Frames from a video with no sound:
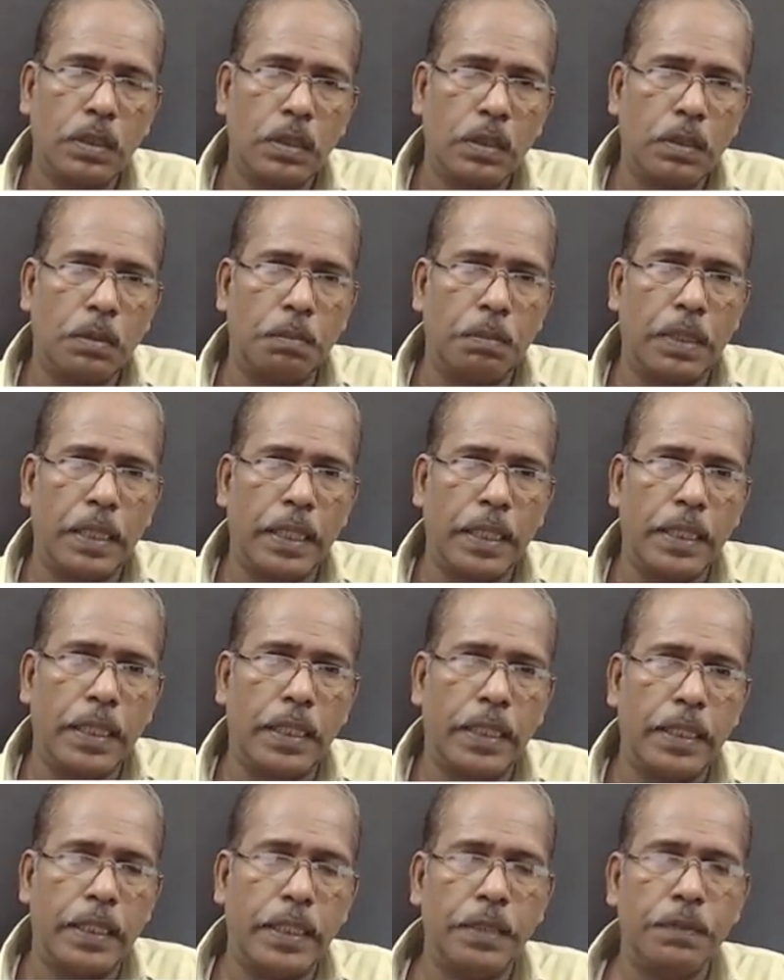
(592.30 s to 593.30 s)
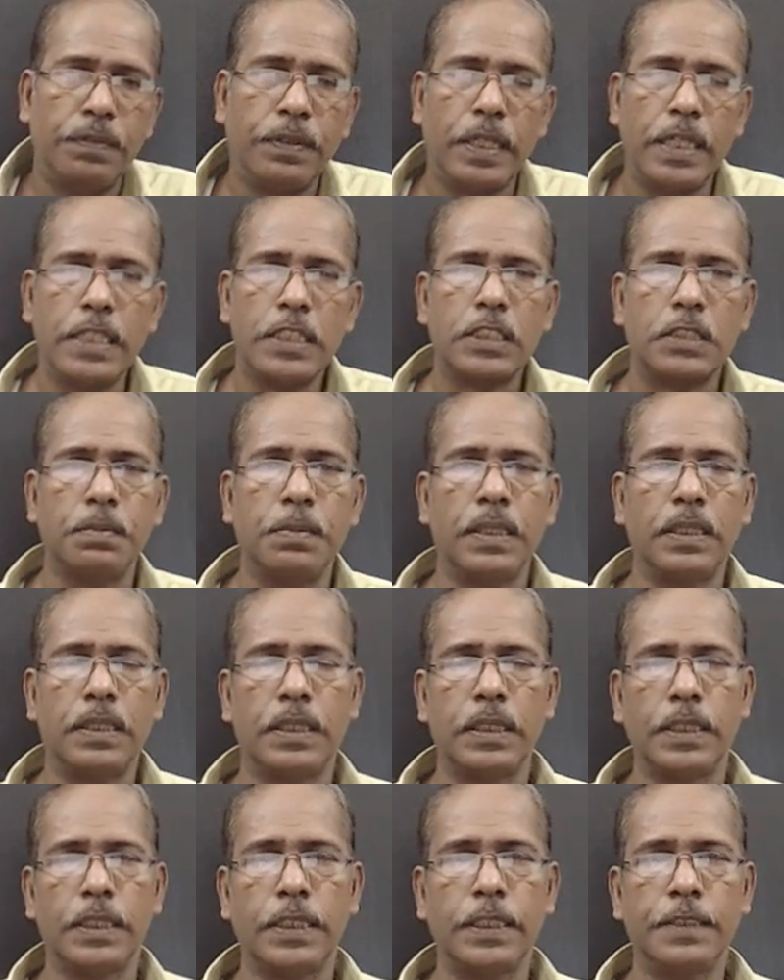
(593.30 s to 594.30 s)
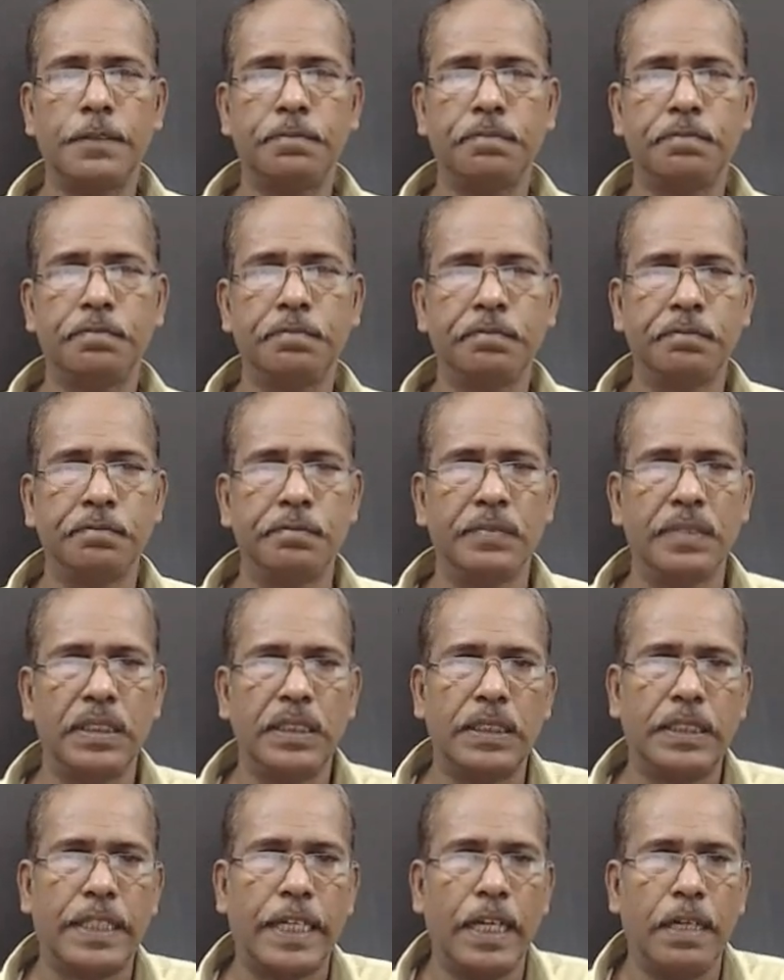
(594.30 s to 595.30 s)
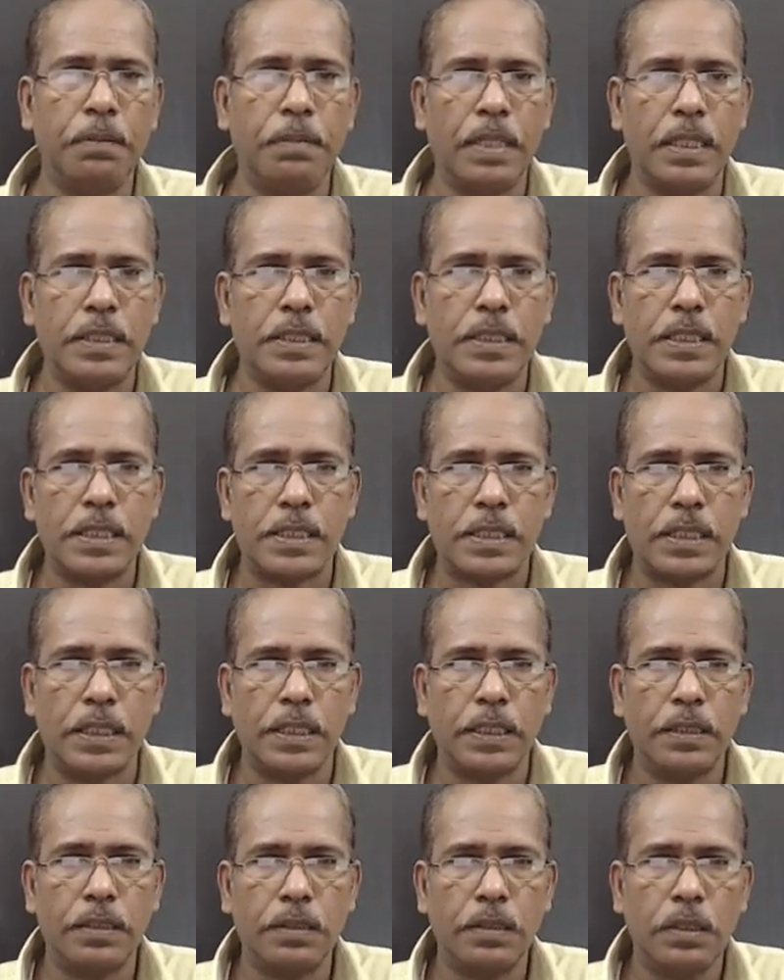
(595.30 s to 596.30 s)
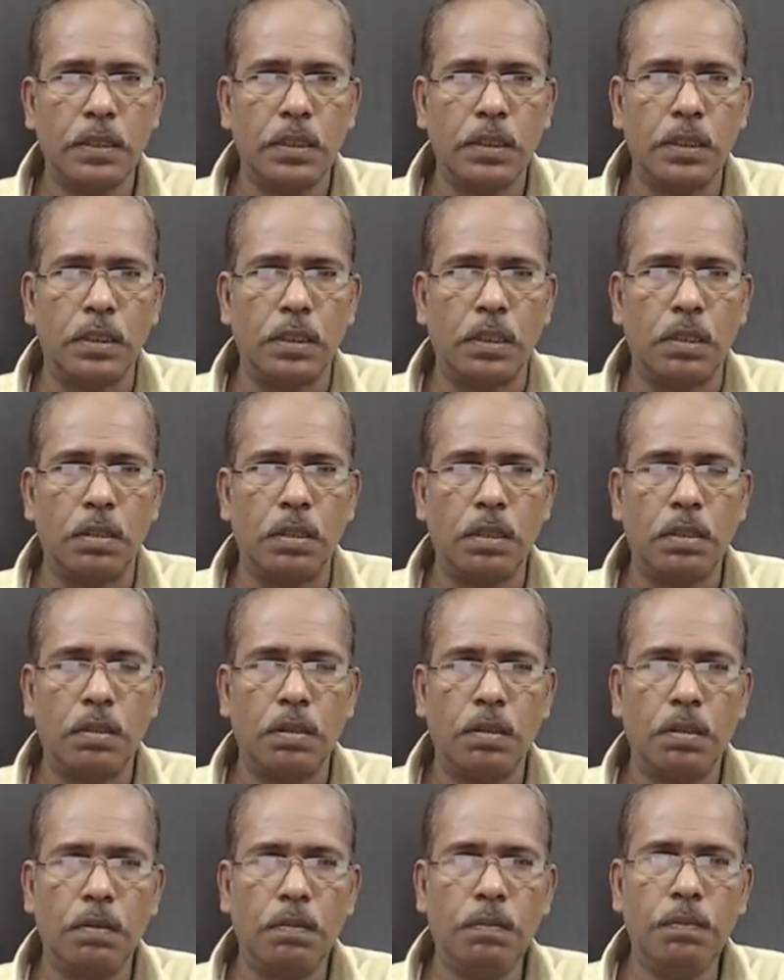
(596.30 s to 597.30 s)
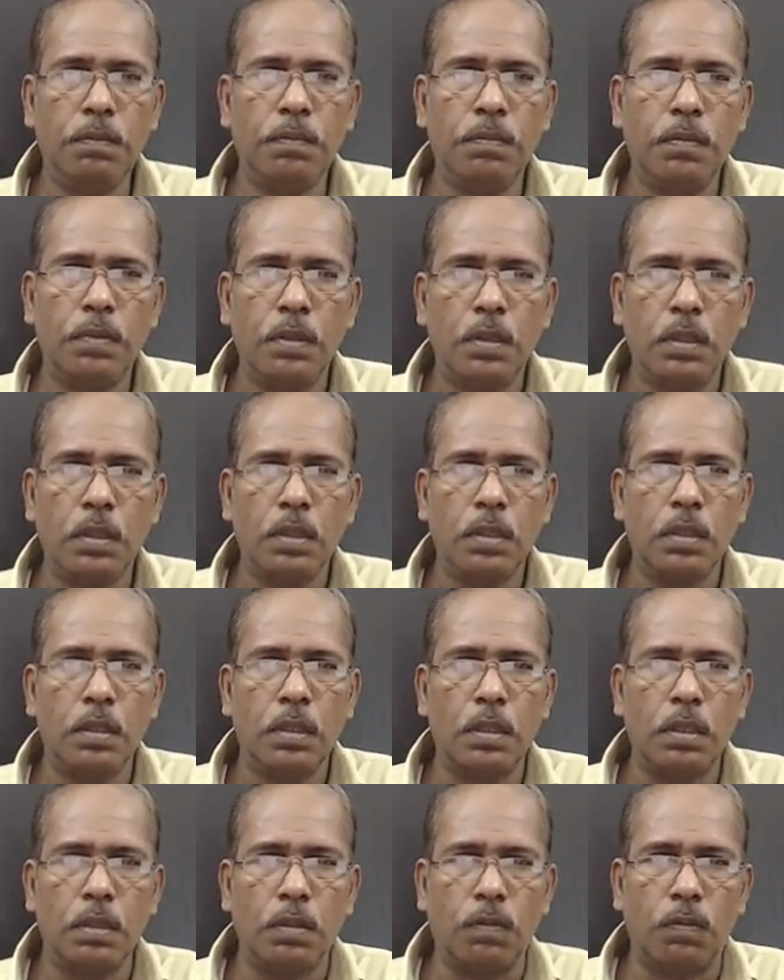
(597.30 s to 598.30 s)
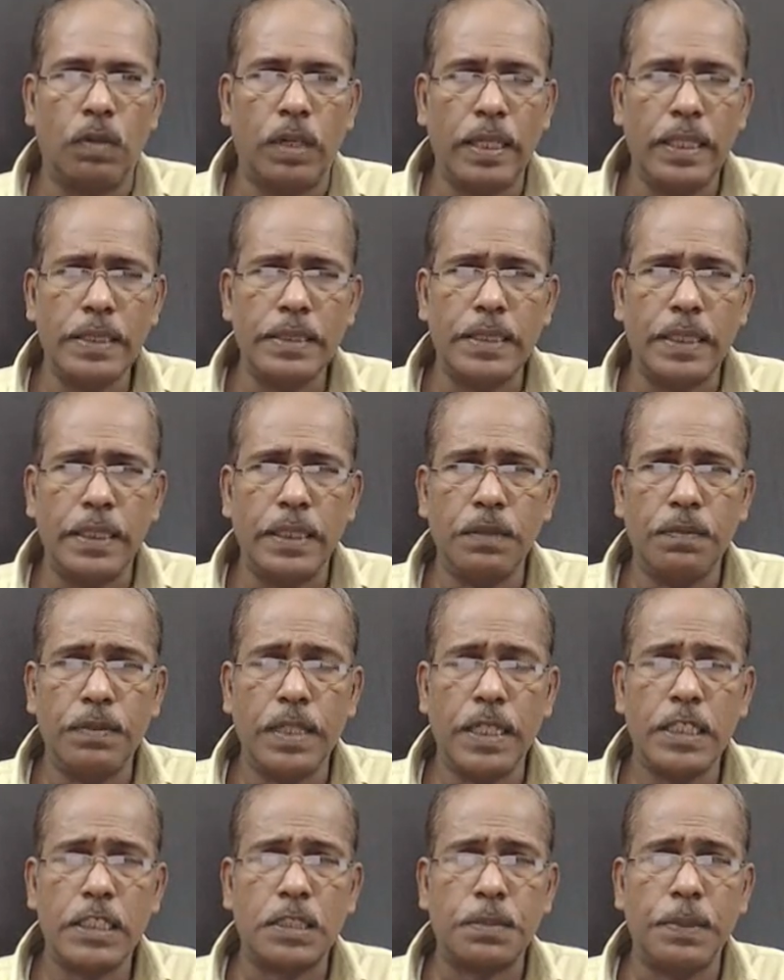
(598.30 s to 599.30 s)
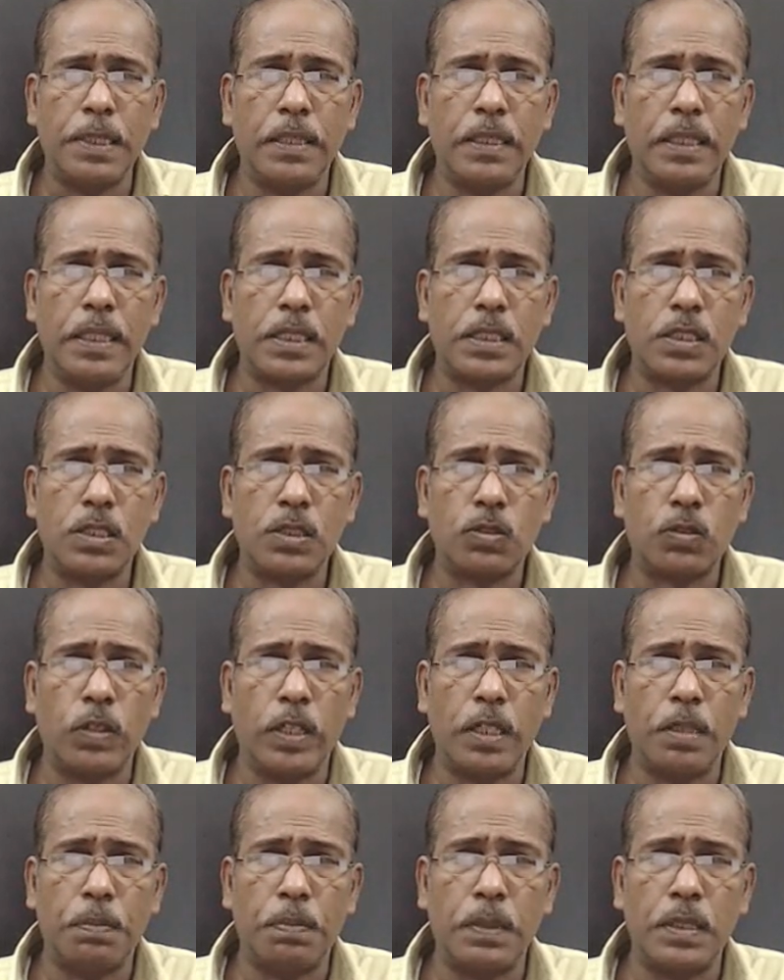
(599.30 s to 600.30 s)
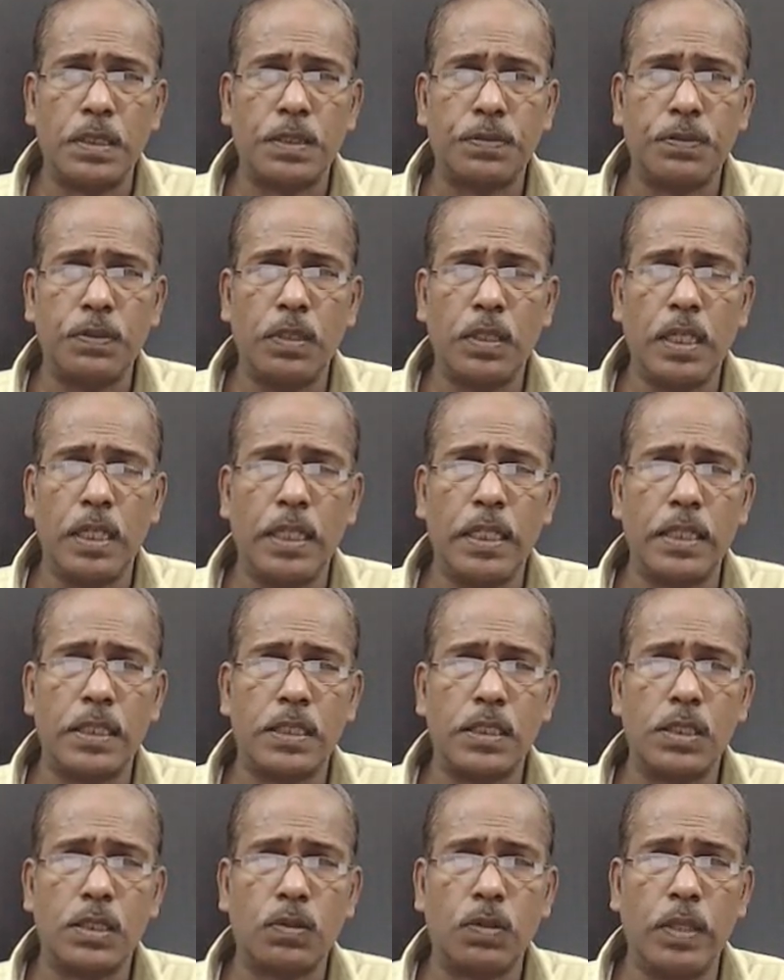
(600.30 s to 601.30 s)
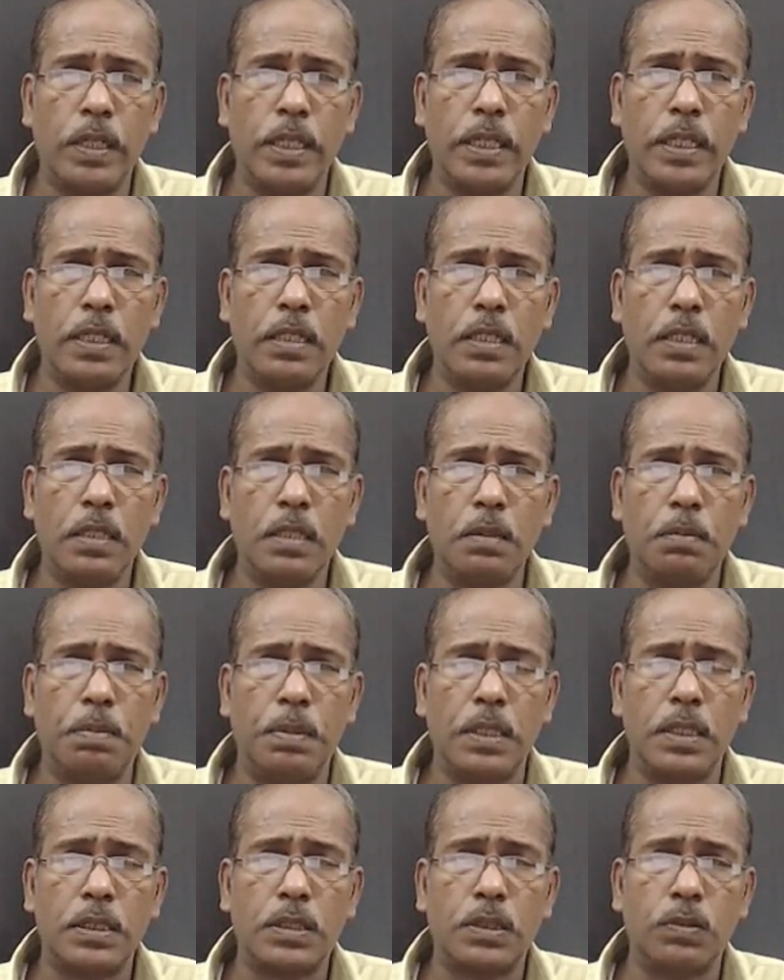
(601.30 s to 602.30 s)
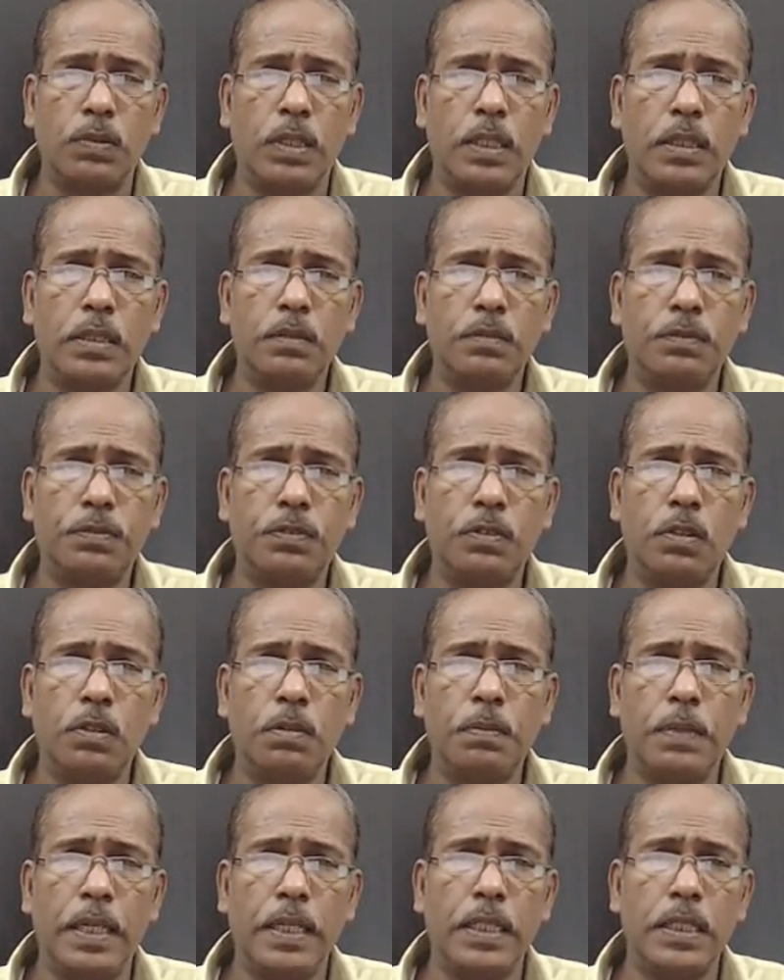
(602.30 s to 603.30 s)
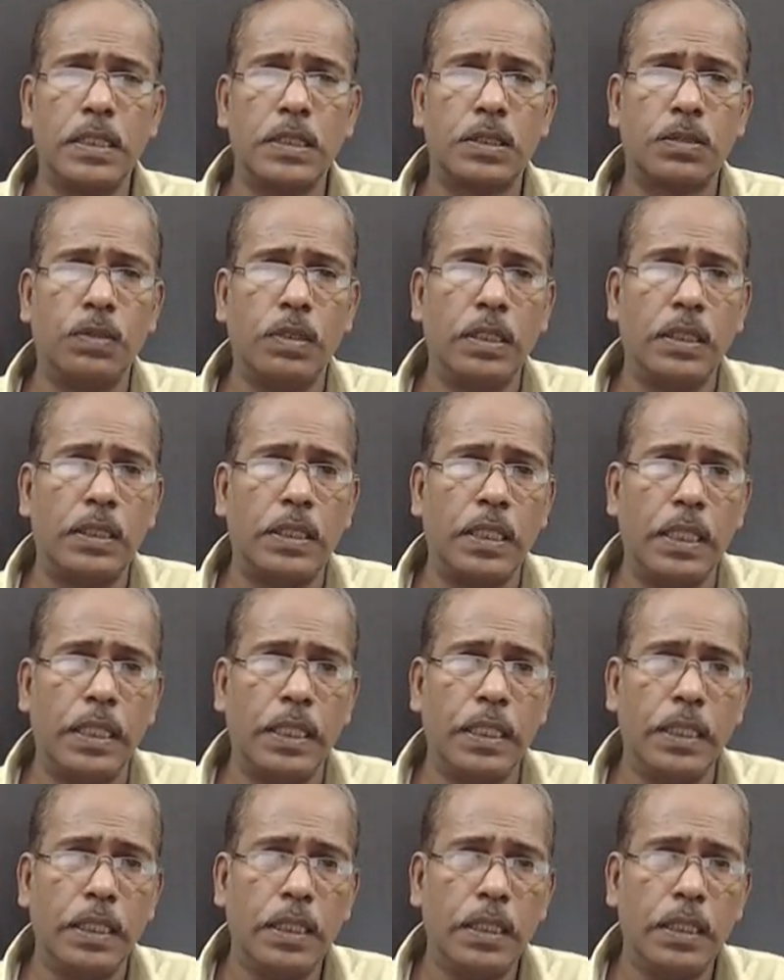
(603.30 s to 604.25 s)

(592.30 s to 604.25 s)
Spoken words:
by difference method, it can be adjusted. The What is the difference between x square plus 4 and x square plus 1? 4 minus 1, 3.